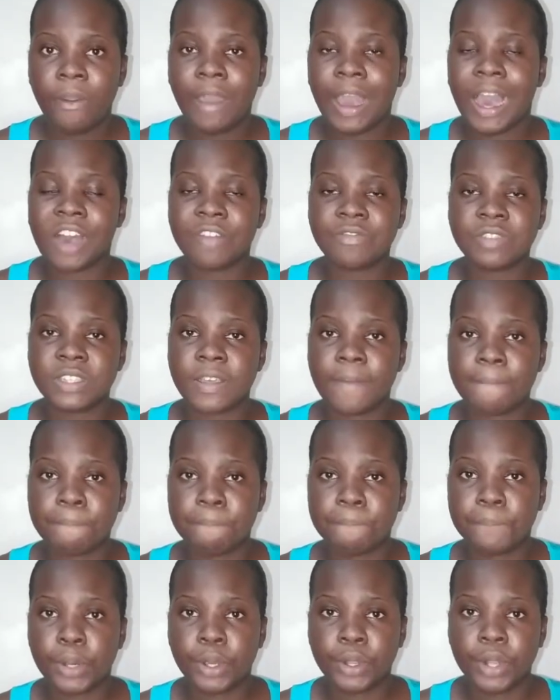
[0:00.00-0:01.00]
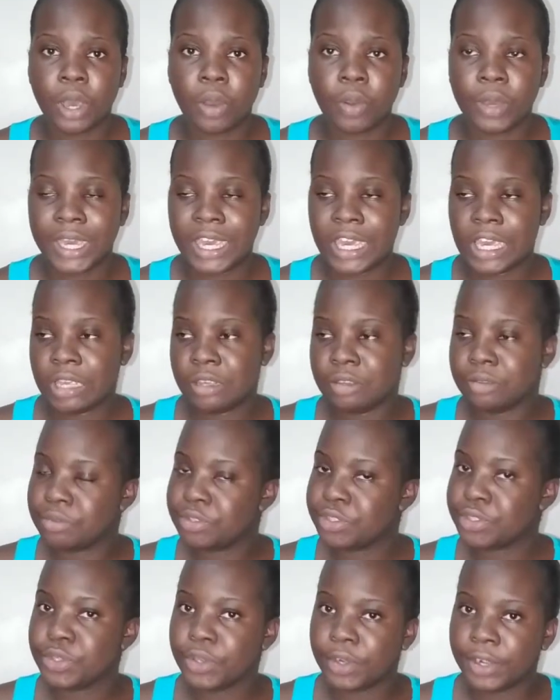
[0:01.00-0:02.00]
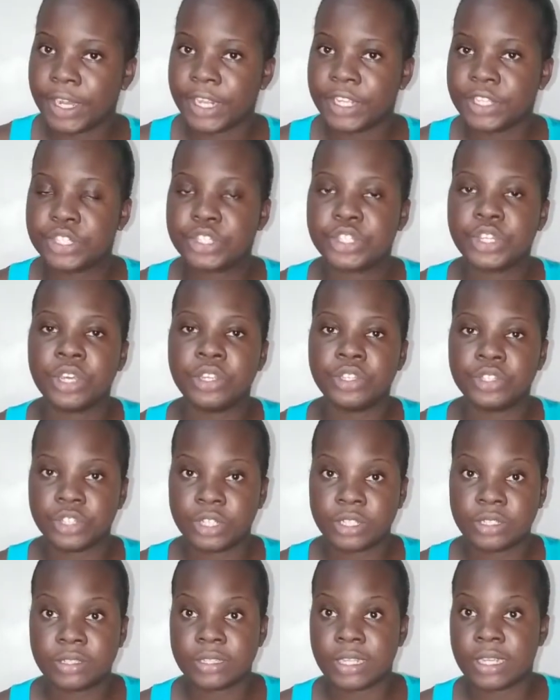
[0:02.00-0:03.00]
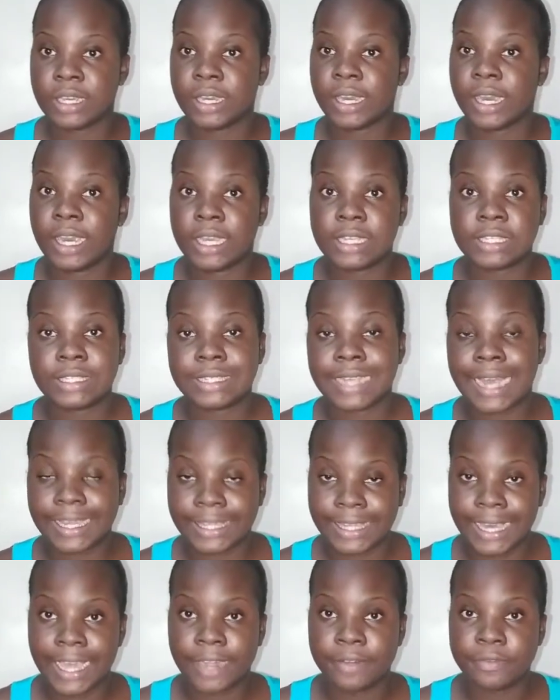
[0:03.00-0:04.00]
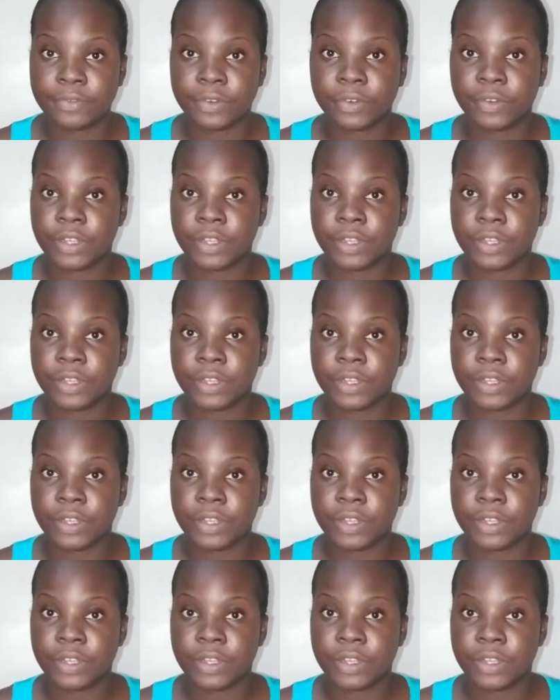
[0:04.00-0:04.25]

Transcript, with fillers: have some put down in storage just in case again for